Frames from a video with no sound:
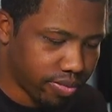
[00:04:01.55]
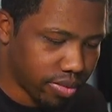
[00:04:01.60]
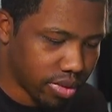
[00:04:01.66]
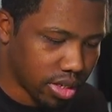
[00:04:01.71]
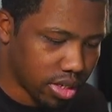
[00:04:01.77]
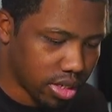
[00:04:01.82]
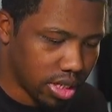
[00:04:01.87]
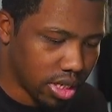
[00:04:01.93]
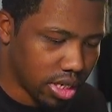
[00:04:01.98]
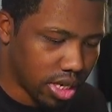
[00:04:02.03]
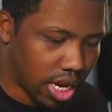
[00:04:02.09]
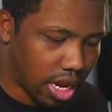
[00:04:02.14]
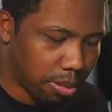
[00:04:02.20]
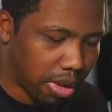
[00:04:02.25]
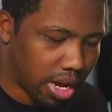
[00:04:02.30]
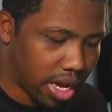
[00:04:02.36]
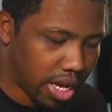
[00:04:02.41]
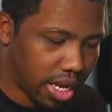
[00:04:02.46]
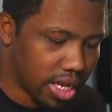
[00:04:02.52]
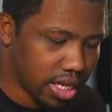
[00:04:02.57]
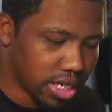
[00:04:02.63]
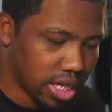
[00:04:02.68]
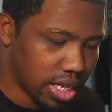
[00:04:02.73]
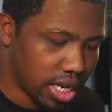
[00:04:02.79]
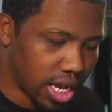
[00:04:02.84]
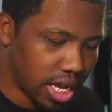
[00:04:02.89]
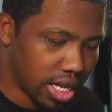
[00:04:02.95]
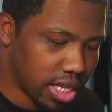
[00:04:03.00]
But see, now my H
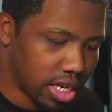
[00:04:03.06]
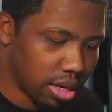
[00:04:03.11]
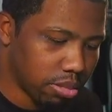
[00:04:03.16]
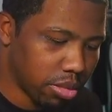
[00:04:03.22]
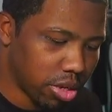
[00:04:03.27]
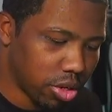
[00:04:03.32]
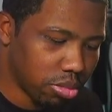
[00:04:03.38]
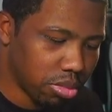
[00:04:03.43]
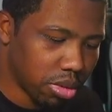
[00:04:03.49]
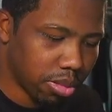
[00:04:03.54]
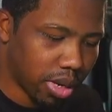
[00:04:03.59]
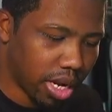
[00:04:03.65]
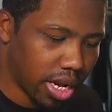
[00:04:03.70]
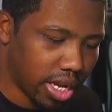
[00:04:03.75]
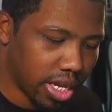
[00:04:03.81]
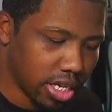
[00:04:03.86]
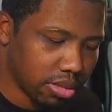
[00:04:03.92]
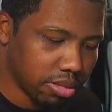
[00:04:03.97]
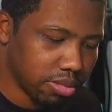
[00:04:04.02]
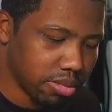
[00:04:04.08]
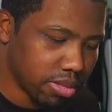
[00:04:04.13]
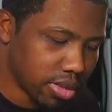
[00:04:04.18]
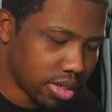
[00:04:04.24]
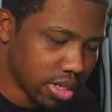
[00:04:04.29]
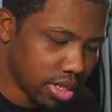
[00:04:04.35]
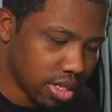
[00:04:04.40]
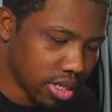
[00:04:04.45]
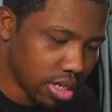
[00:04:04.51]
land in the middle, but my M
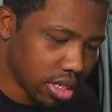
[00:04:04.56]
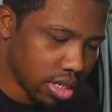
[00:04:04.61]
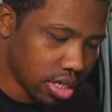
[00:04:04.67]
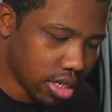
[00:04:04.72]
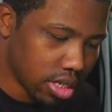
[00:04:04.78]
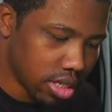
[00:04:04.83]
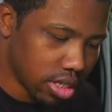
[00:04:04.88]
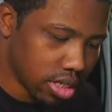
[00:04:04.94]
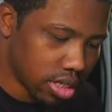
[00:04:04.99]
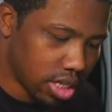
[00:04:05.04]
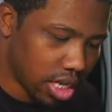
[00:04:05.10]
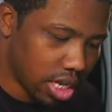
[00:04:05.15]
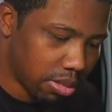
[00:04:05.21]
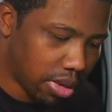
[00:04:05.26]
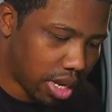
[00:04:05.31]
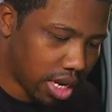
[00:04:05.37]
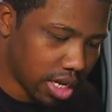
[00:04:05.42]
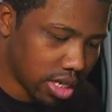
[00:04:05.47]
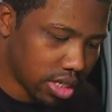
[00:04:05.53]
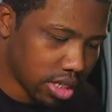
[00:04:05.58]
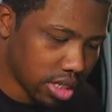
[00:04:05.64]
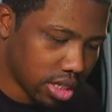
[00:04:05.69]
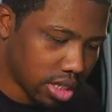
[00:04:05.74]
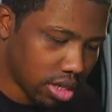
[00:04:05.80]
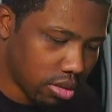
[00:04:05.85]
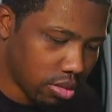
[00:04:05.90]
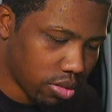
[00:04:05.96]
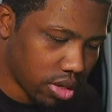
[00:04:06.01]
seem like it just
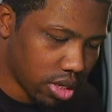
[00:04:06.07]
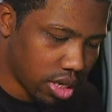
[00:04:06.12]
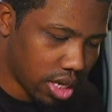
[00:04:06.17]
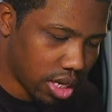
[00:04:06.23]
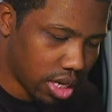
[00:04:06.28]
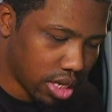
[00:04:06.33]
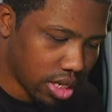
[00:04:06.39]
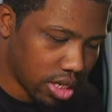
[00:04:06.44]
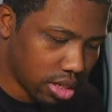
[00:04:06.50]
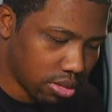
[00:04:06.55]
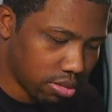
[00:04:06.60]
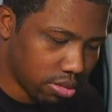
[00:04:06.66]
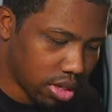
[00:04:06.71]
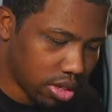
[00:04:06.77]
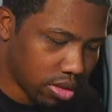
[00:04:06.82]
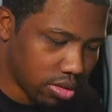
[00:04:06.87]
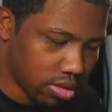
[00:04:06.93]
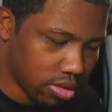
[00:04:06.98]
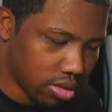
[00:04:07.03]
don't want to land in the middle.